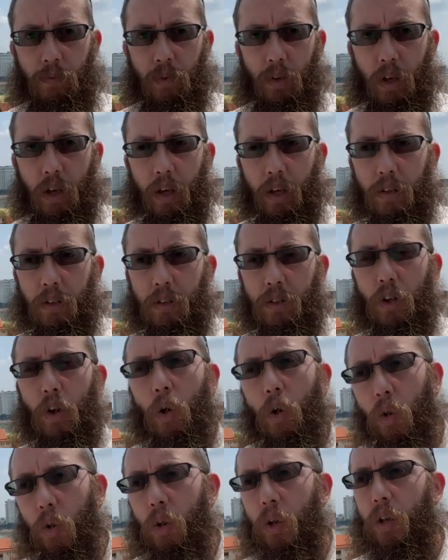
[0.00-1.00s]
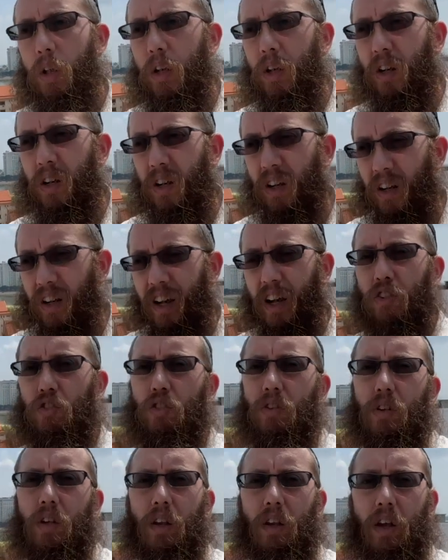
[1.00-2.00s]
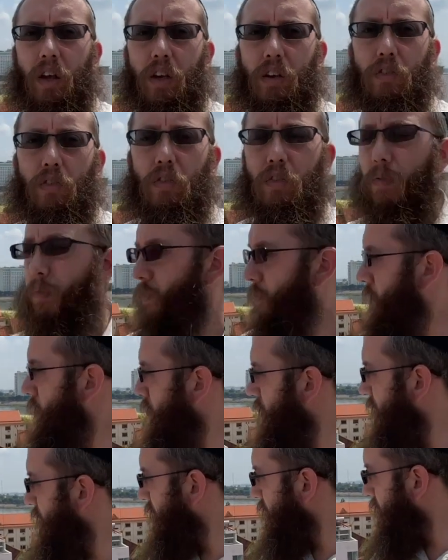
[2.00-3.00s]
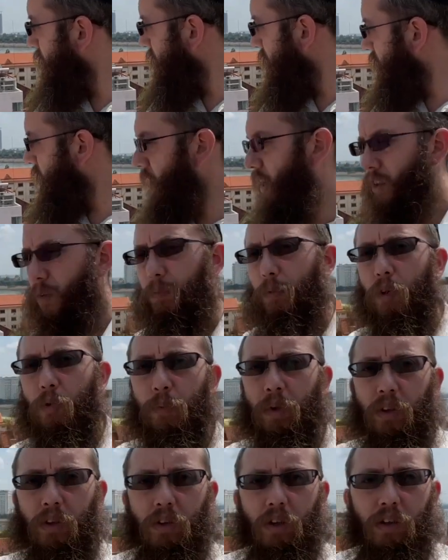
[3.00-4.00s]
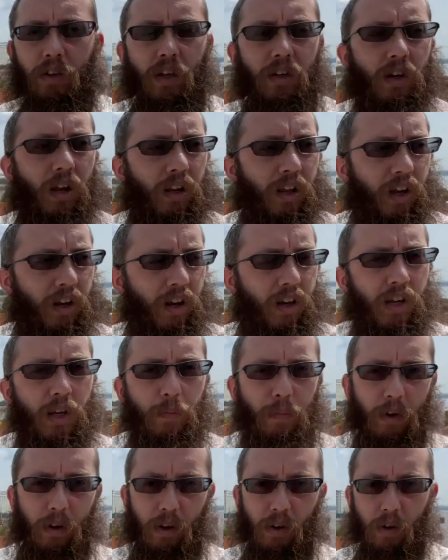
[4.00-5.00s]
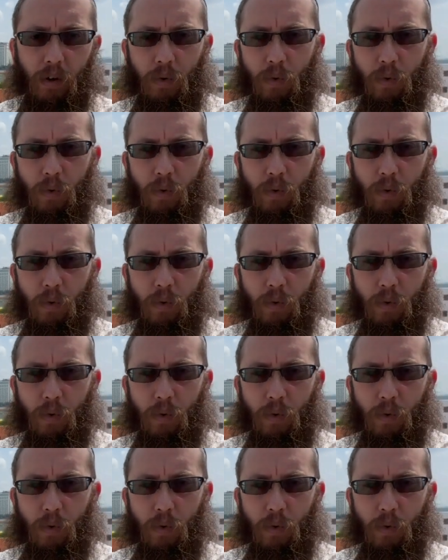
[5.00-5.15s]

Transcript: And the only connection they'll have is in that moment. And then I'll get an email or a